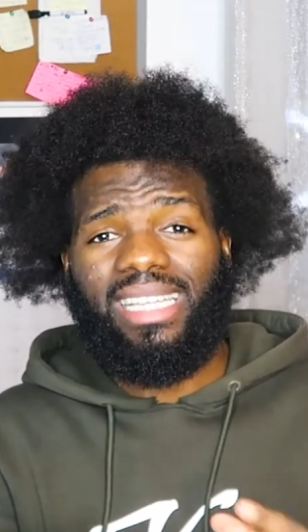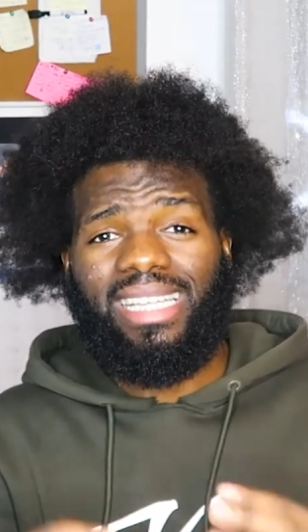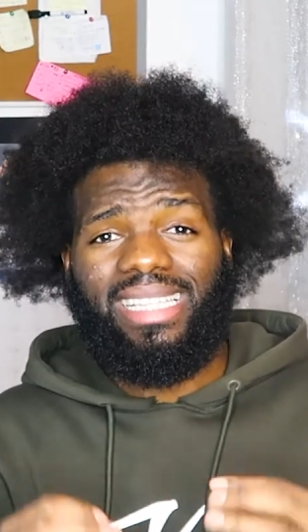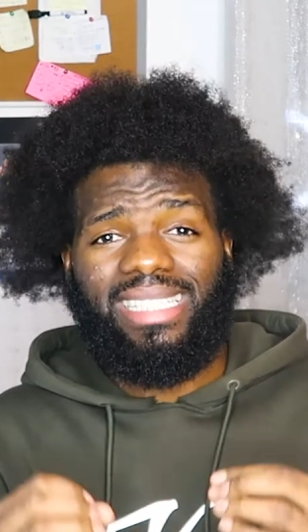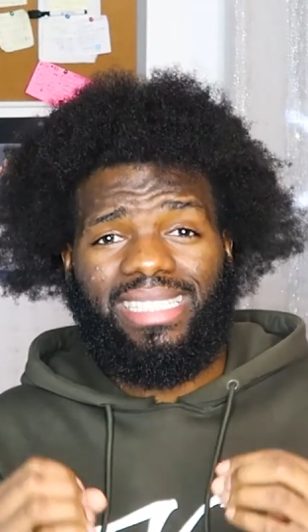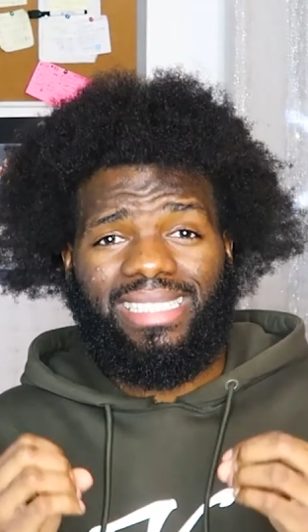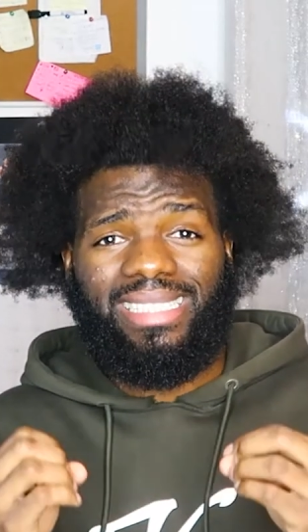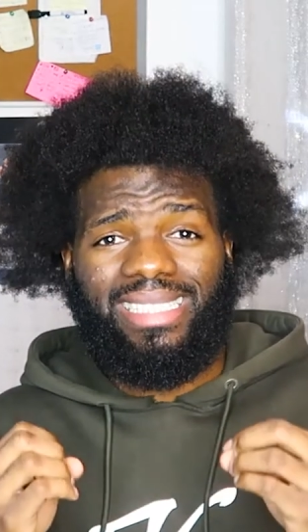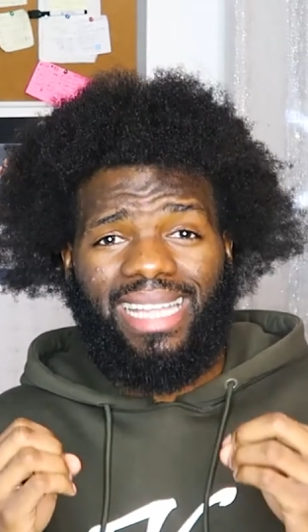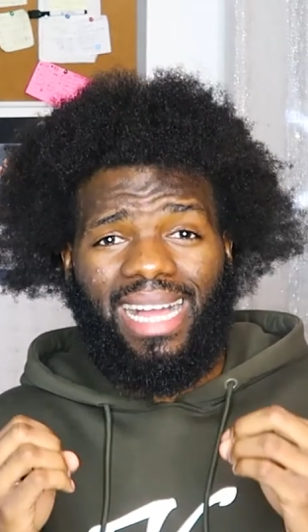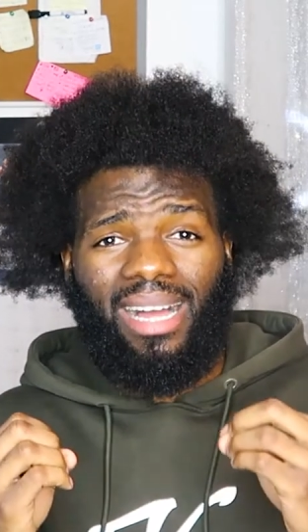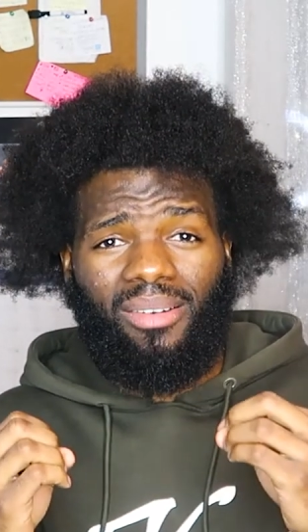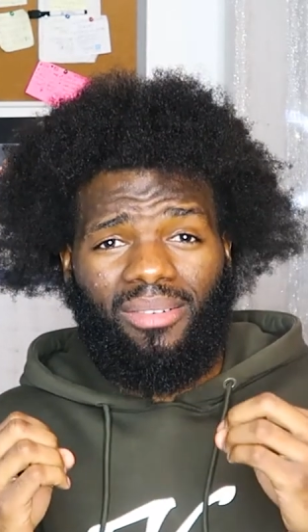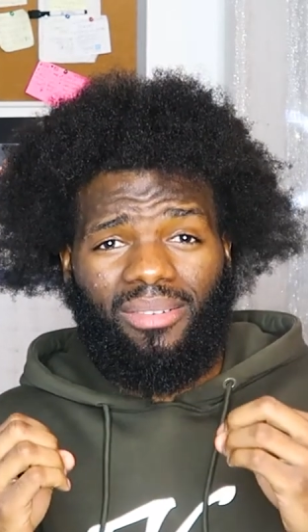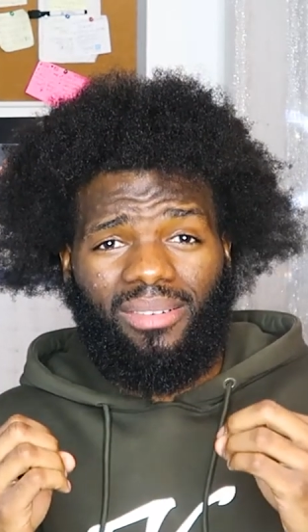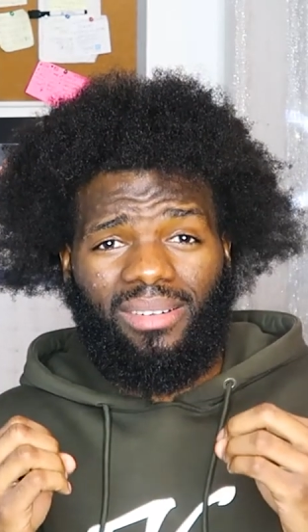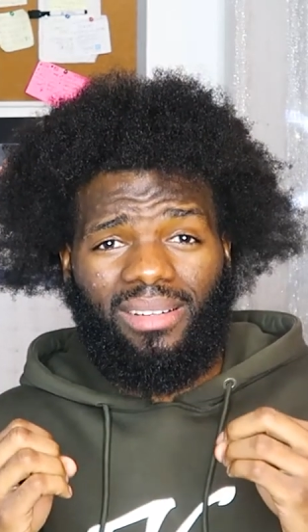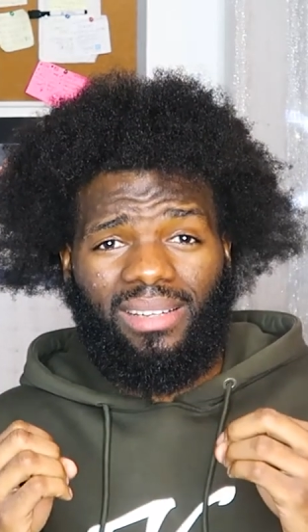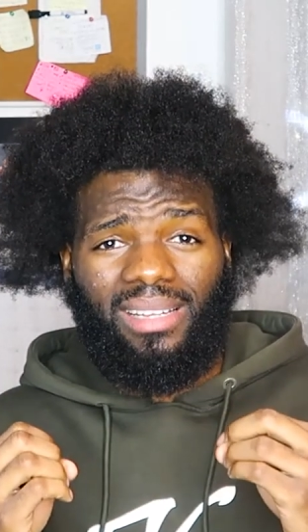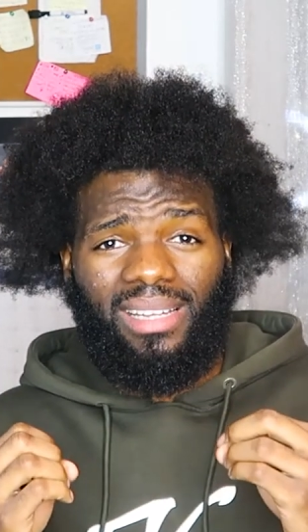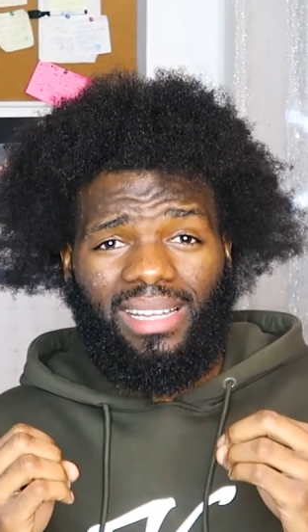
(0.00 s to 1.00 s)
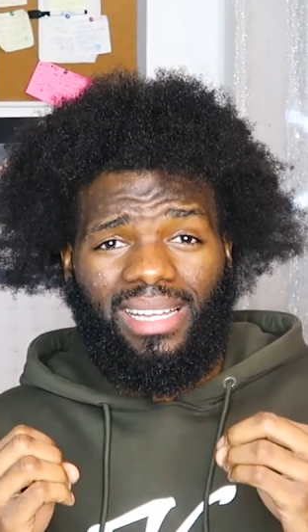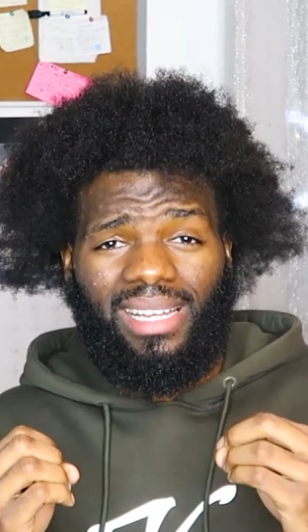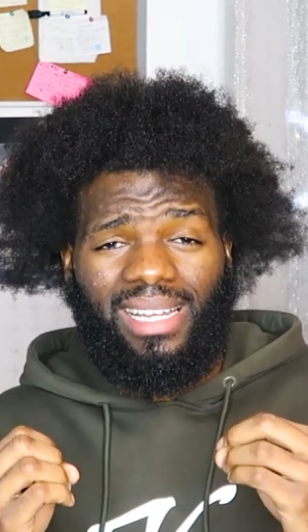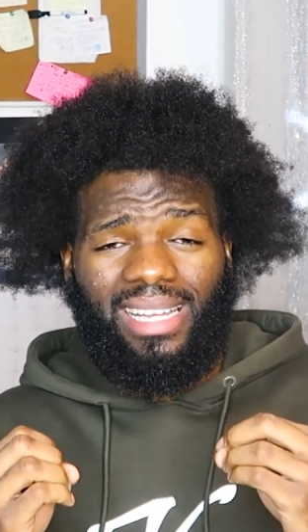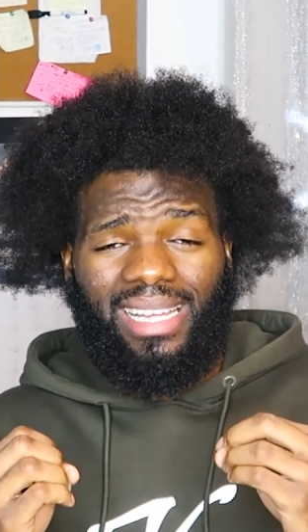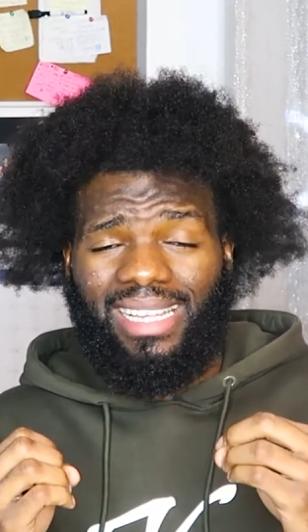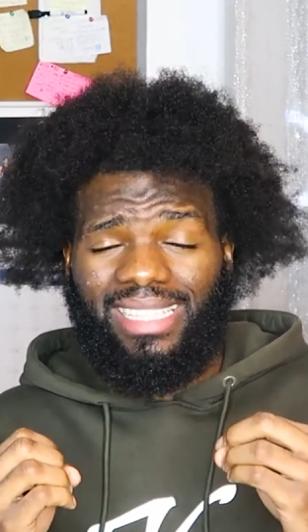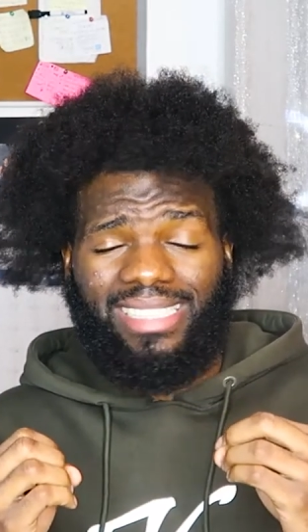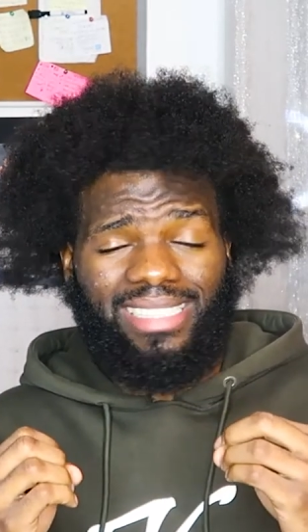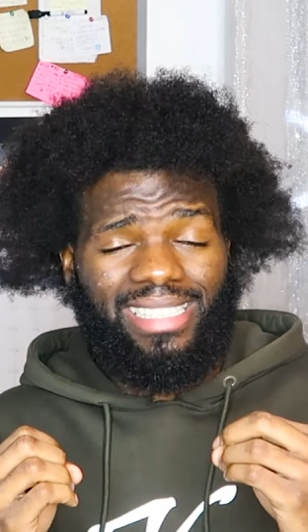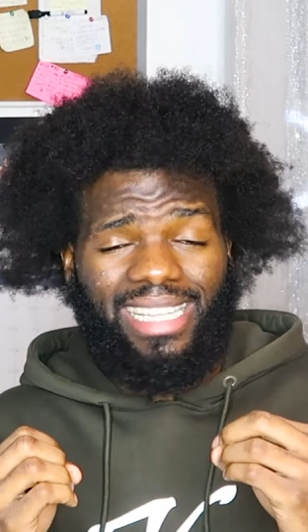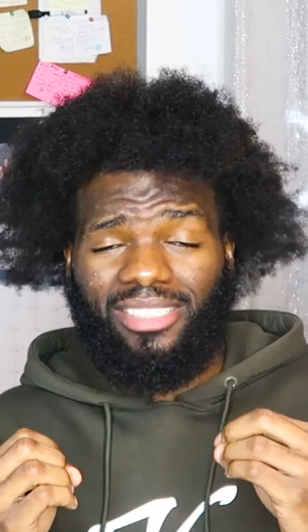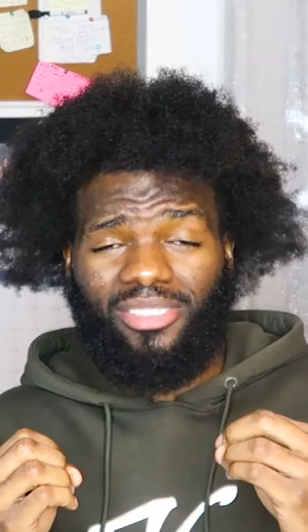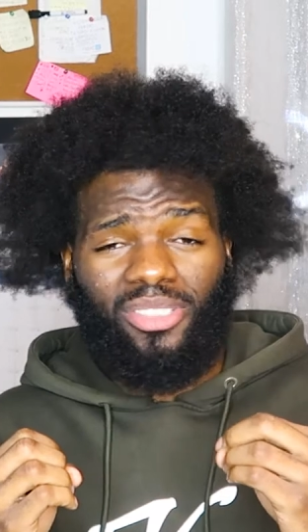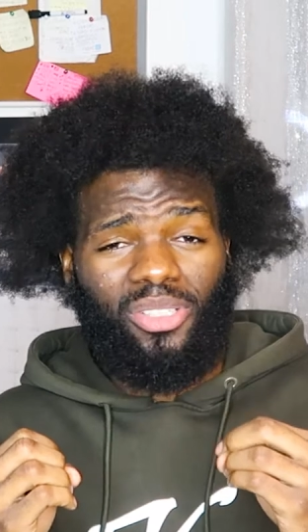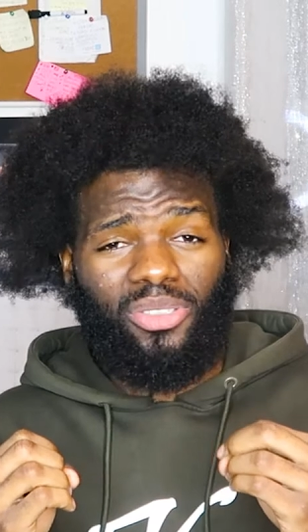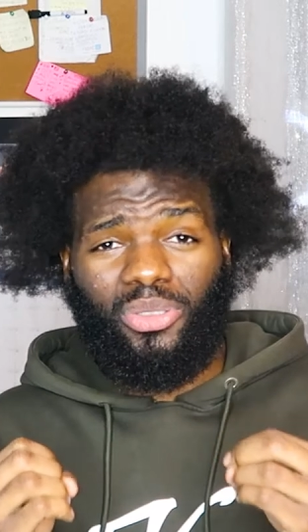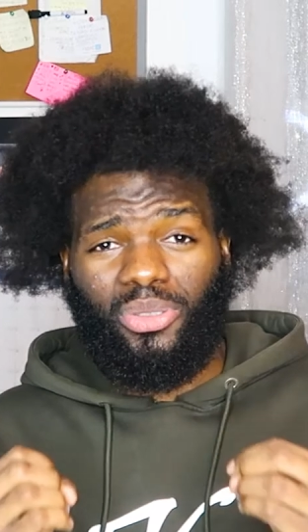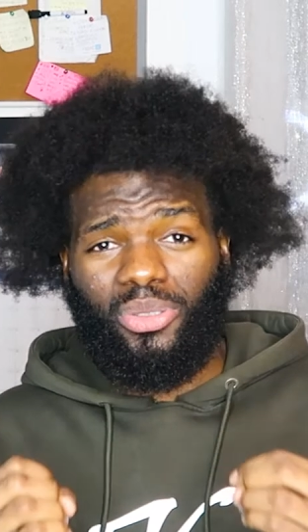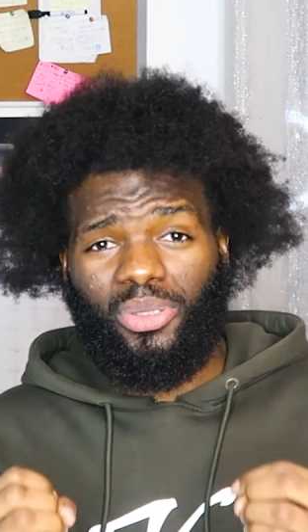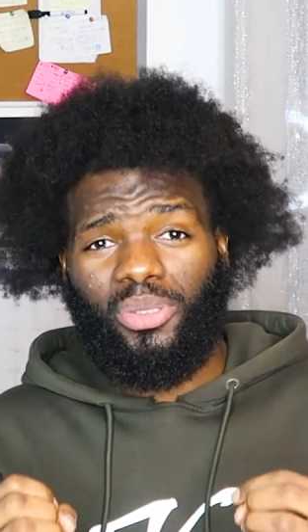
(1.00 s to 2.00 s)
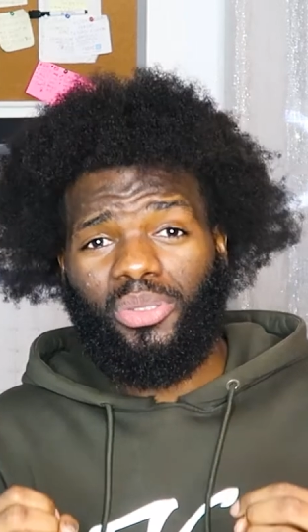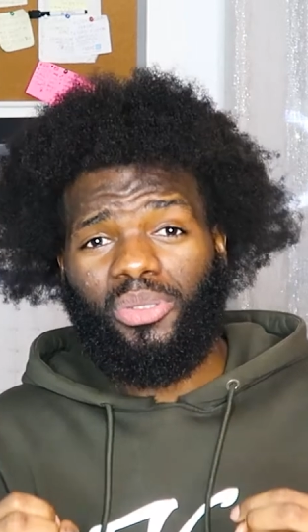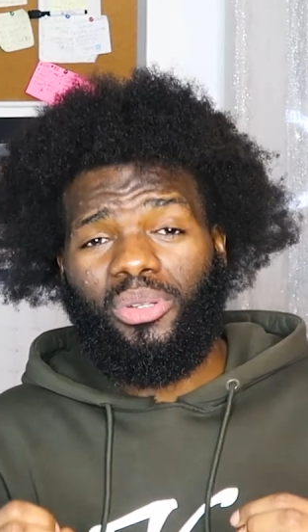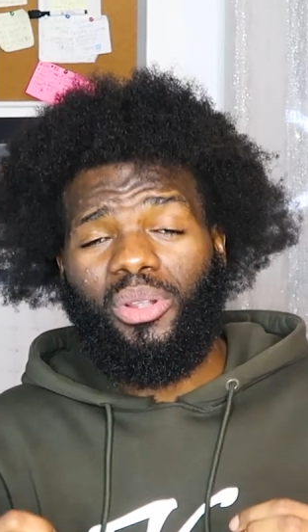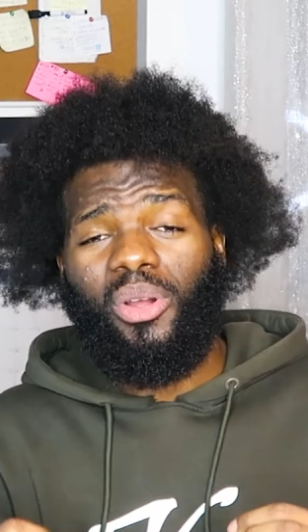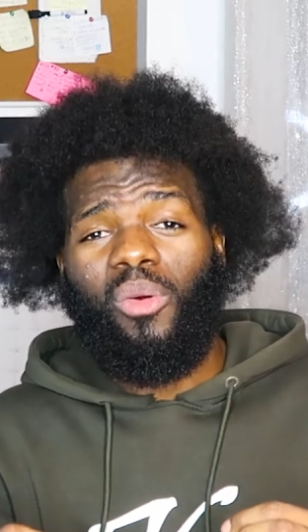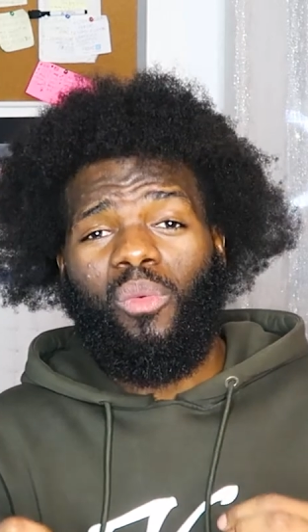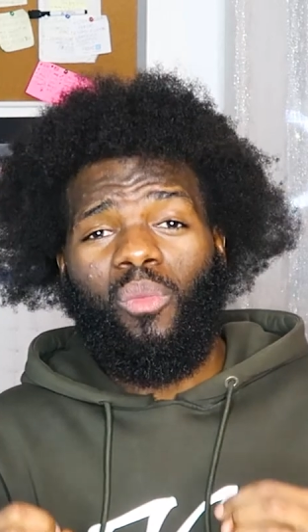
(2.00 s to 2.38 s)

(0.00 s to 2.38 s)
That's not true.